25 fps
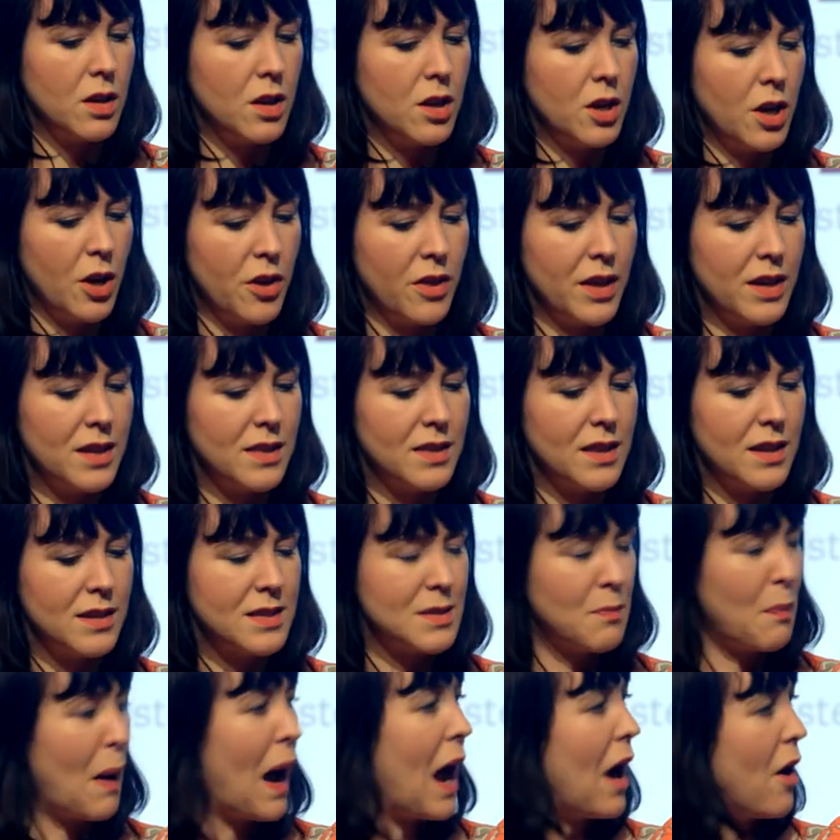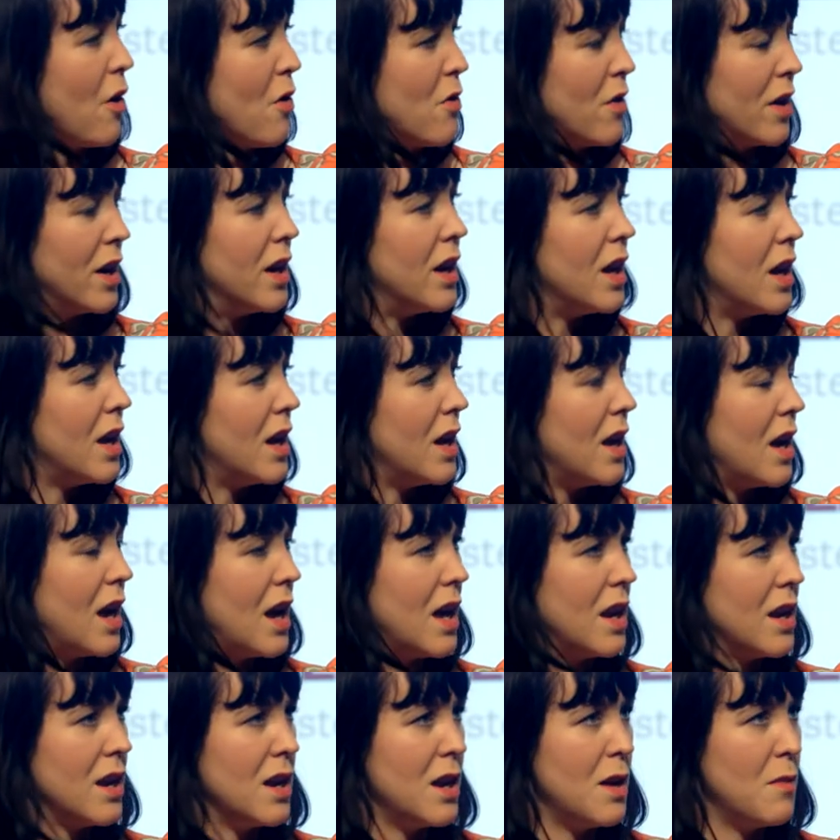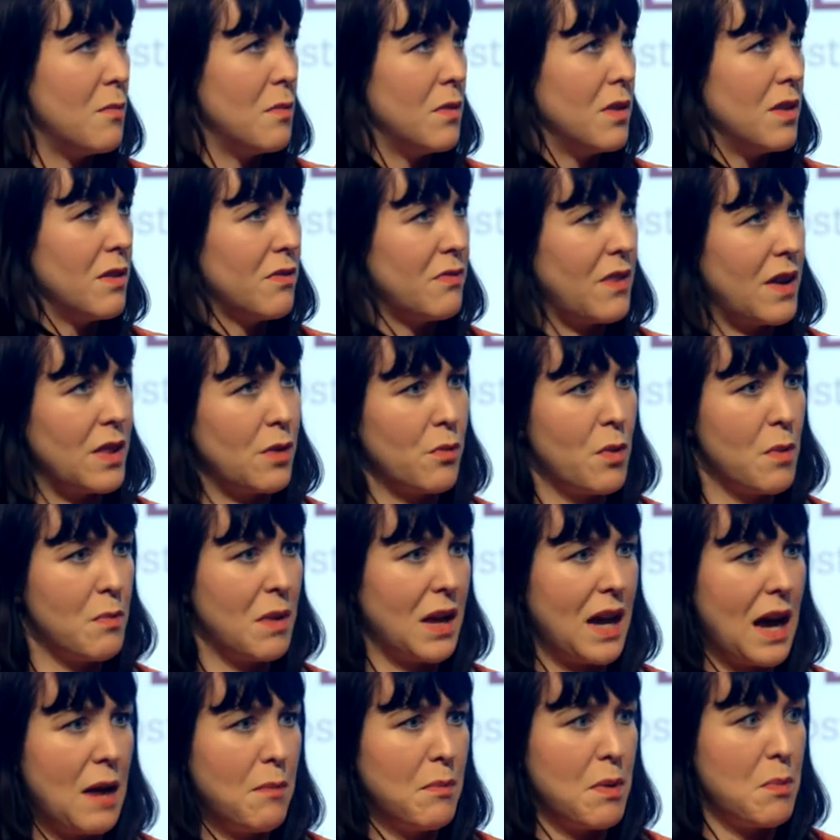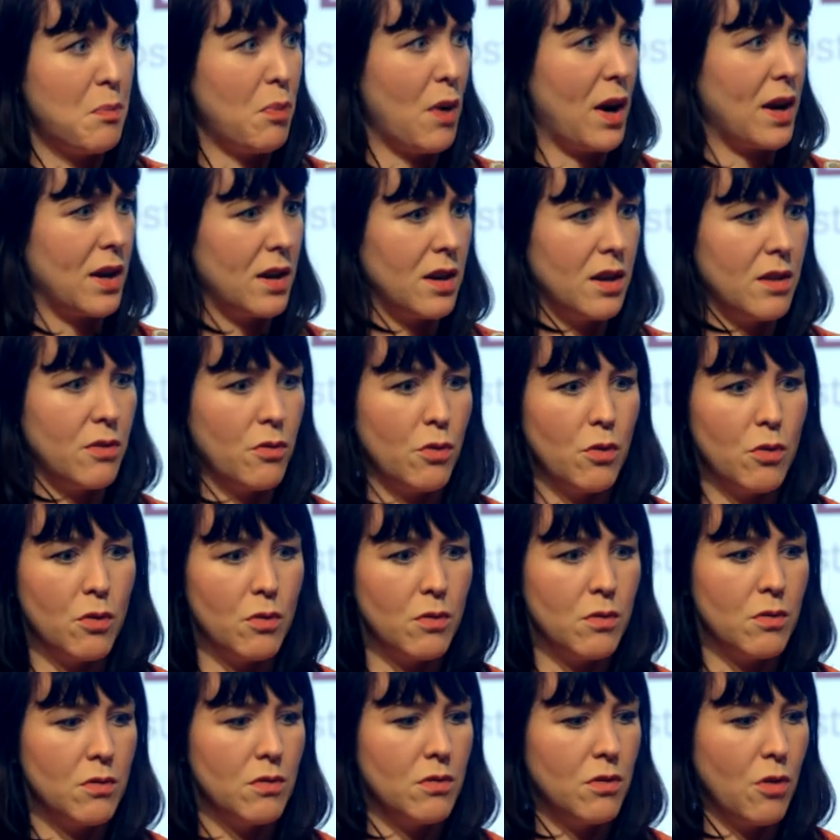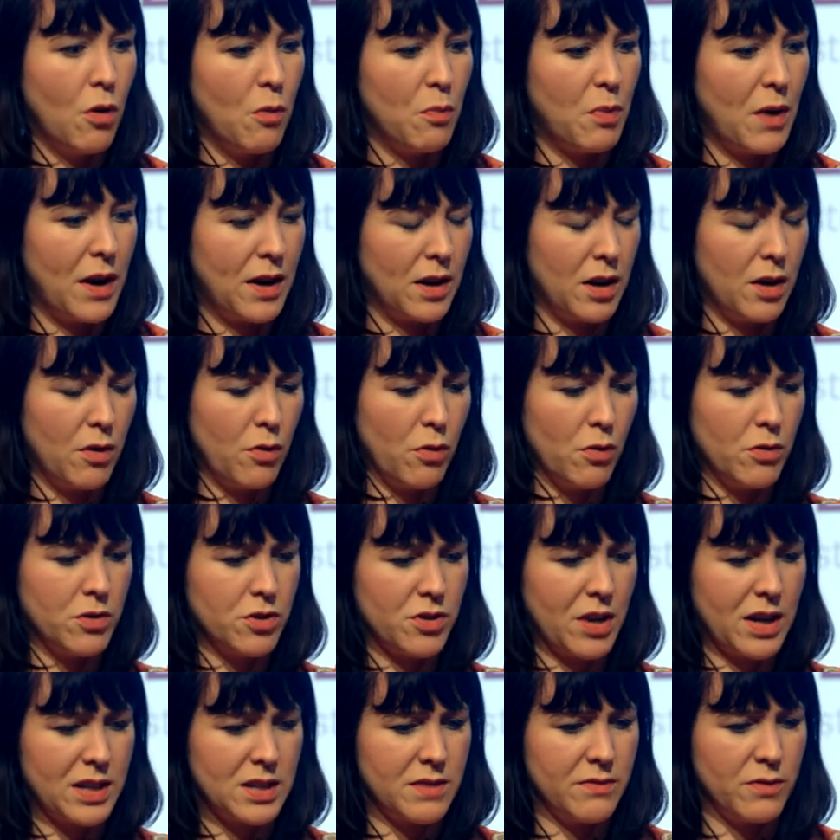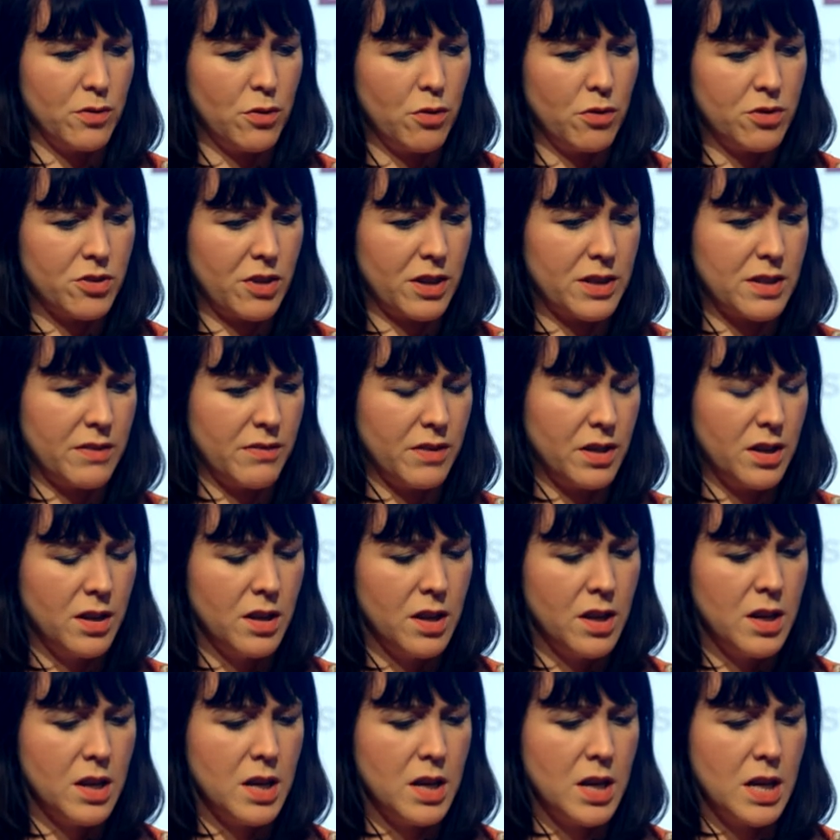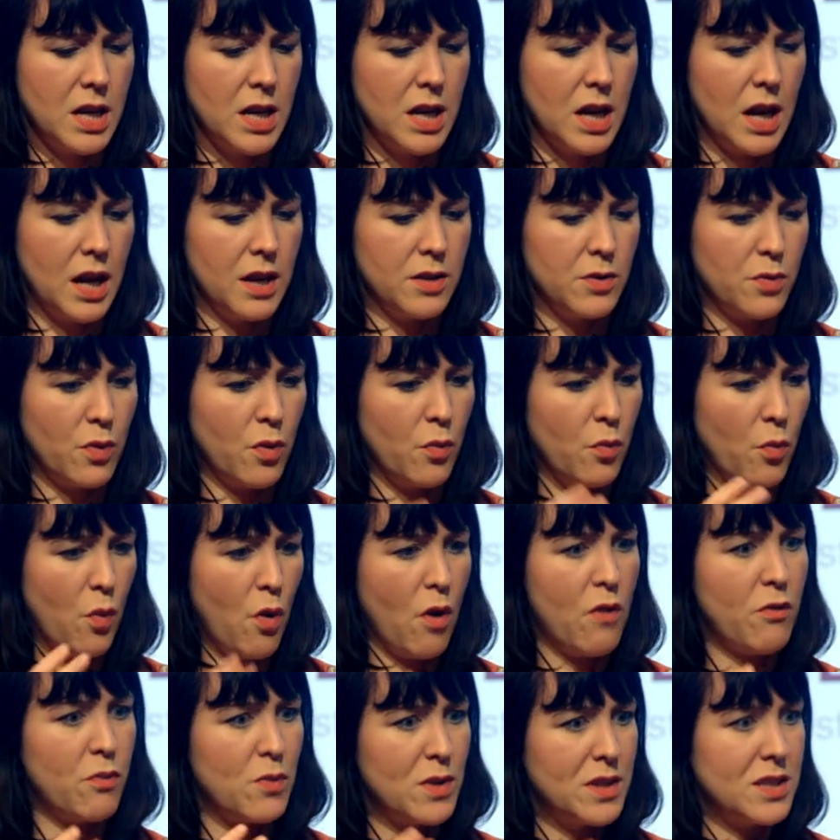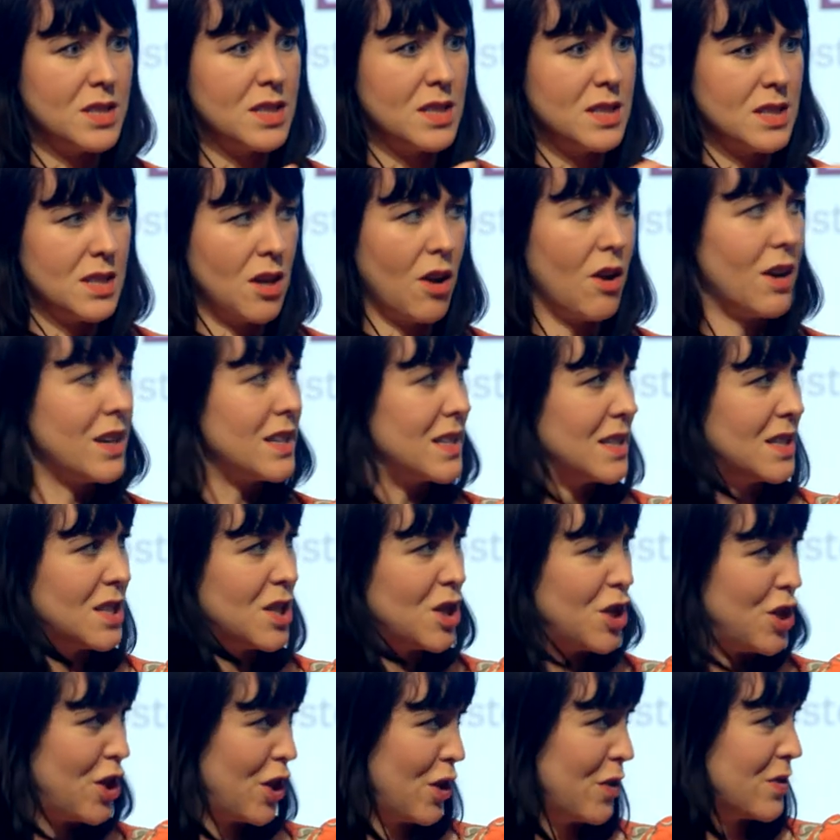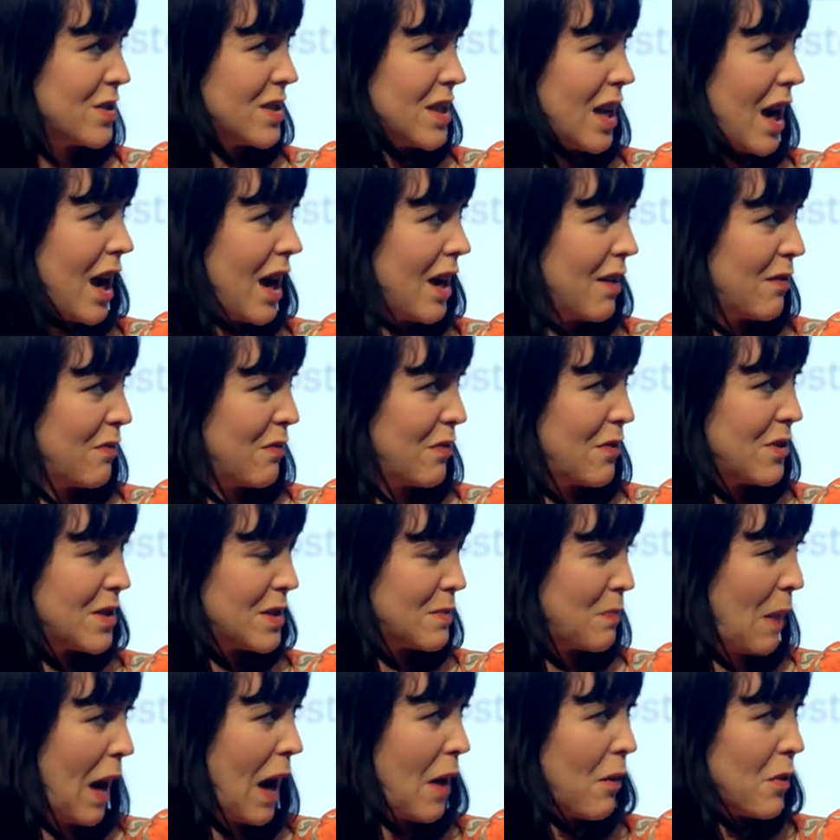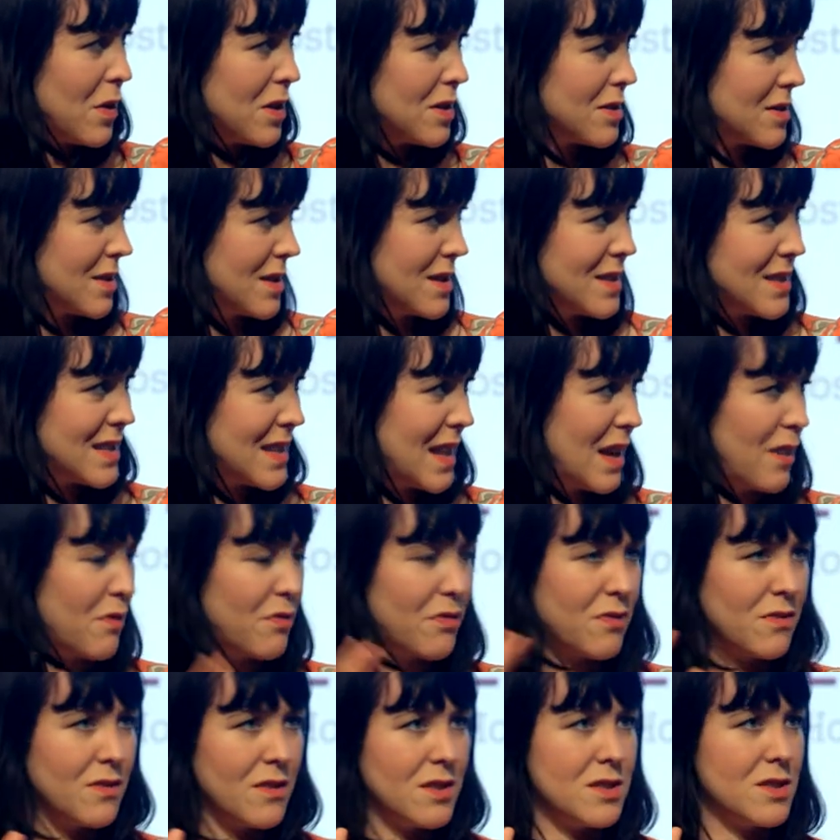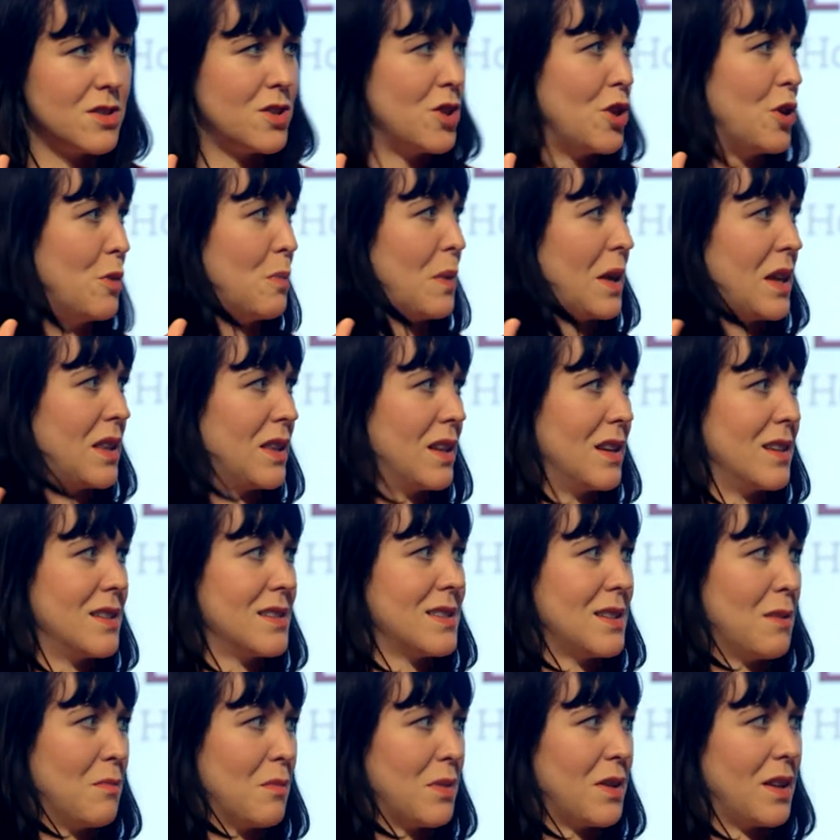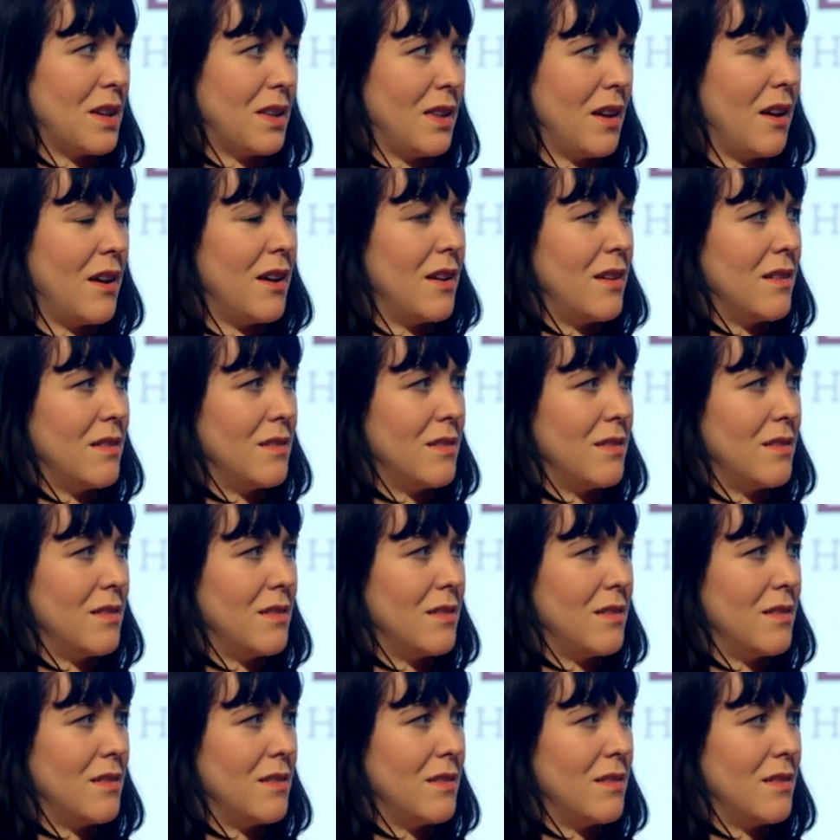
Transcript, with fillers: You know, there's a power in it, and the fact that women can be pregnant or not pregnant, or attractive or not attractive, and what if we decided to use that for its powers instead of assuming that it's something that